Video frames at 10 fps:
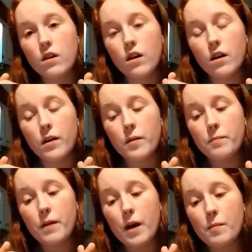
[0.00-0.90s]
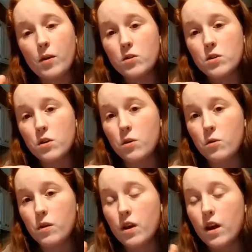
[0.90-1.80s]
I'm
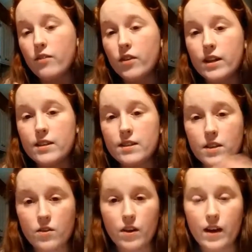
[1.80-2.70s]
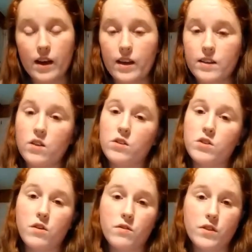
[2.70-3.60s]
also not even considering any dogs
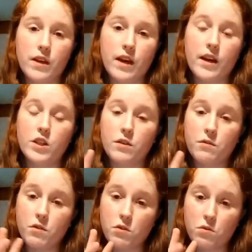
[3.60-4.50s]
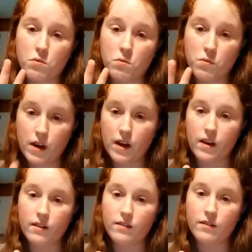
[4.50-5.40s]
over the age of 3.